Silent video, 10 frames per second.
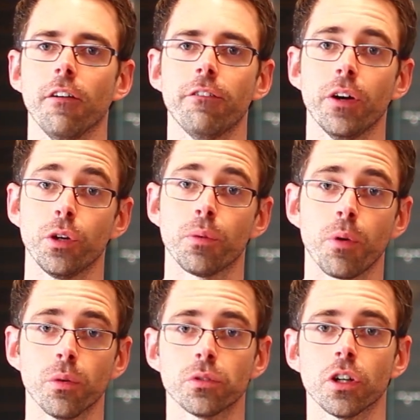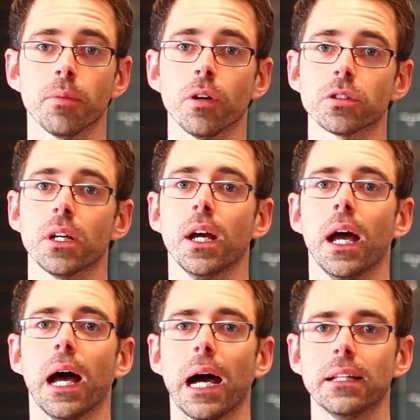failure-prone turbos.
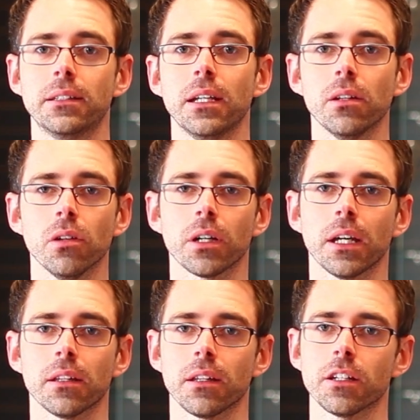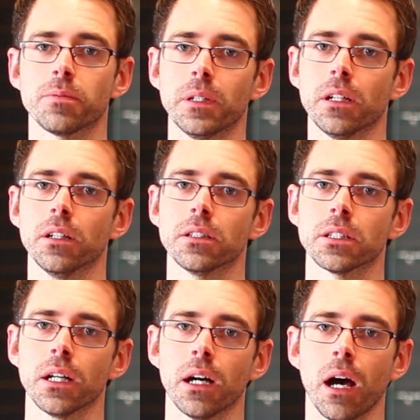I did look into this because
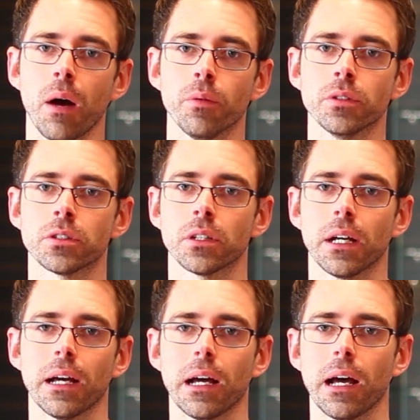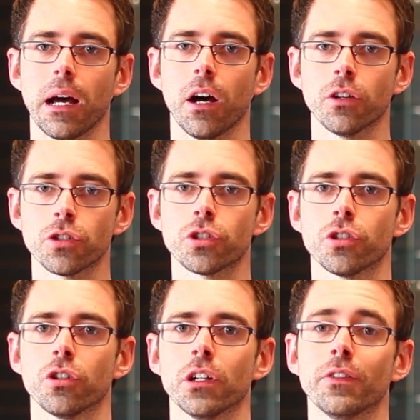I was
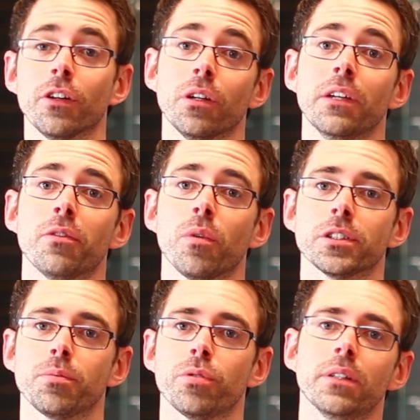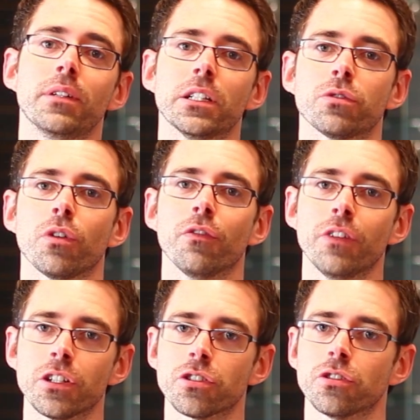unsure if there even was a previous
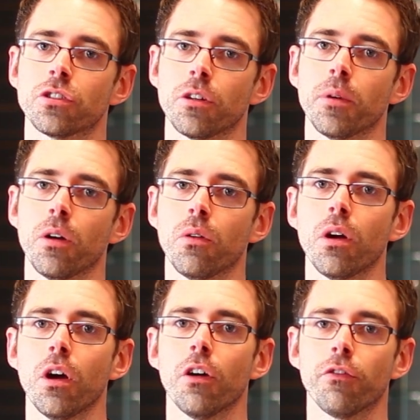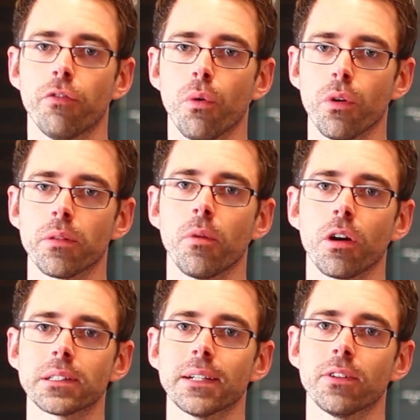revision turbo for the
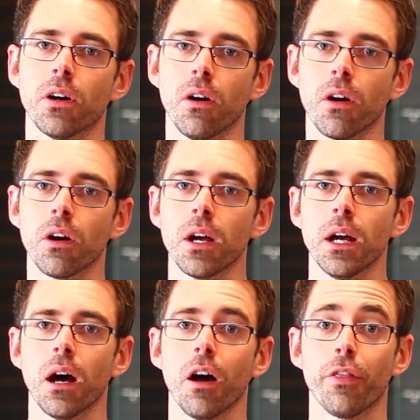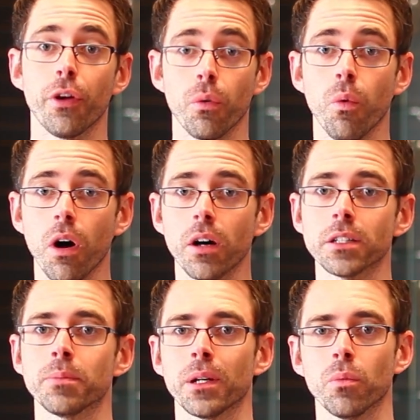Mark 7R. There
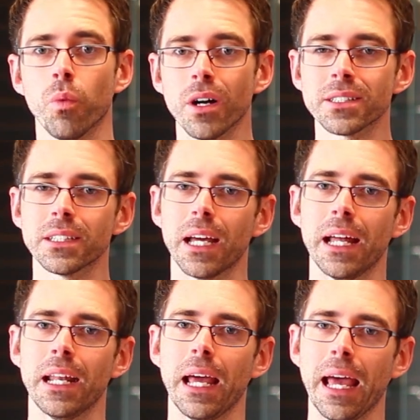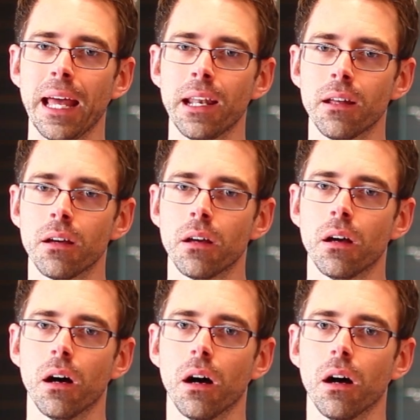was, but it wasn't an N.
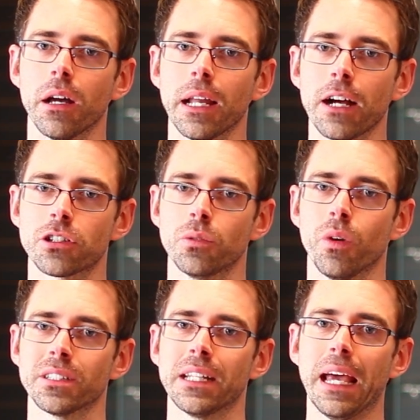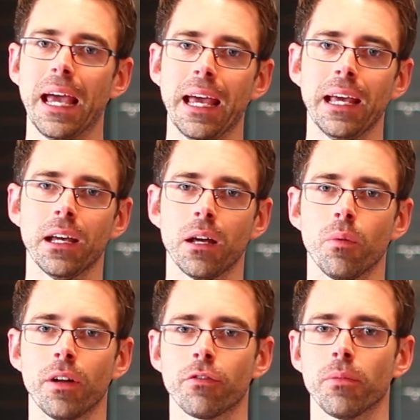It actually was an A. It
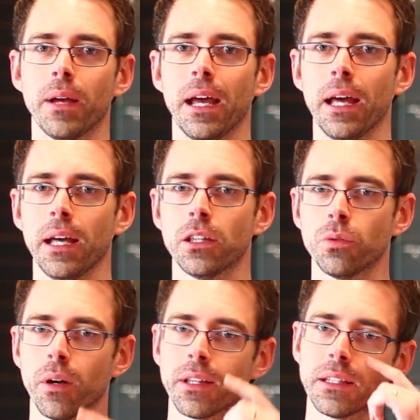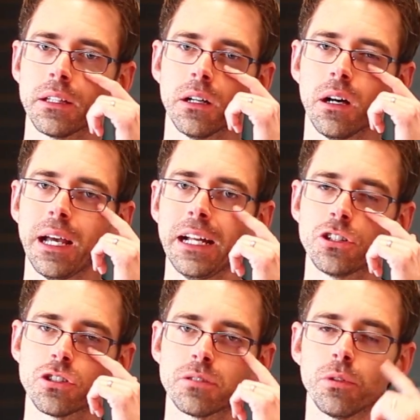went from A to, I think, the
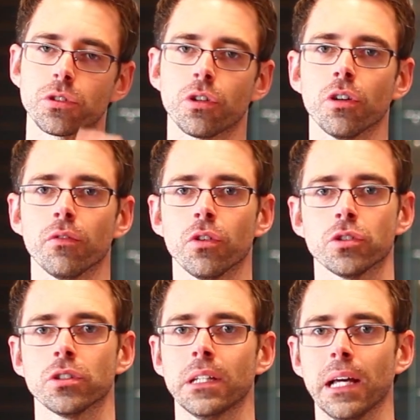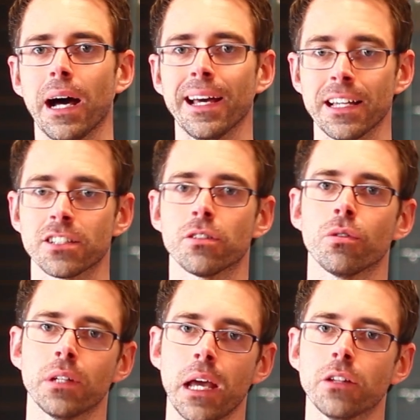H is the most current version, the
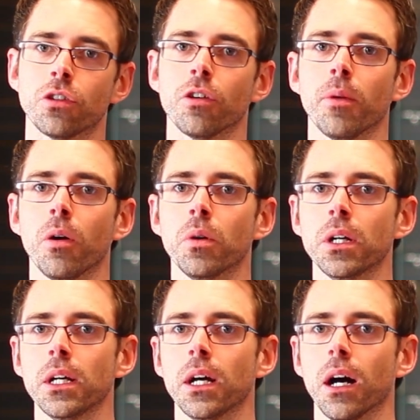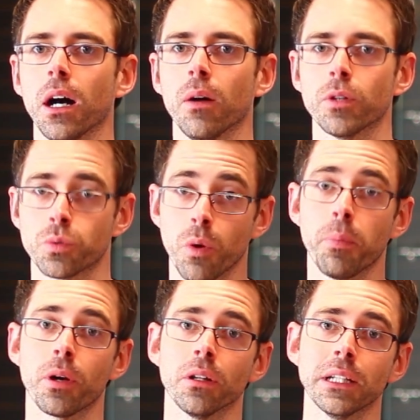IS38 turbo, which we'll
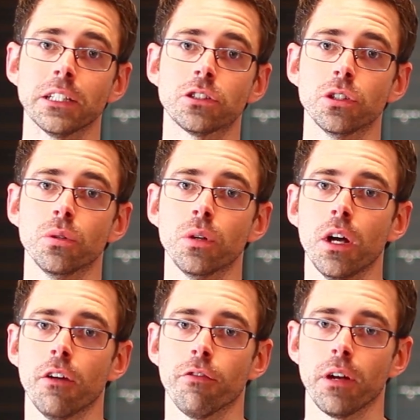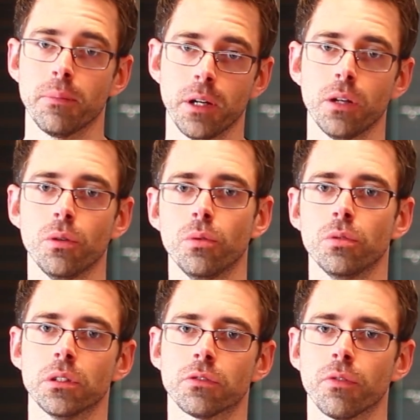put a link to for anybody
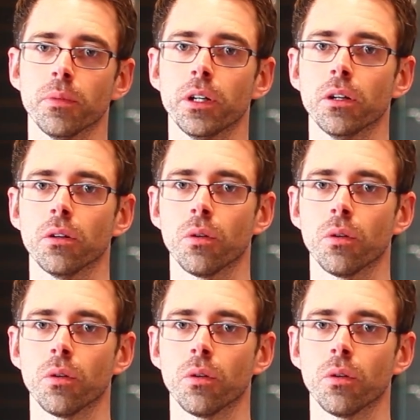who is familiar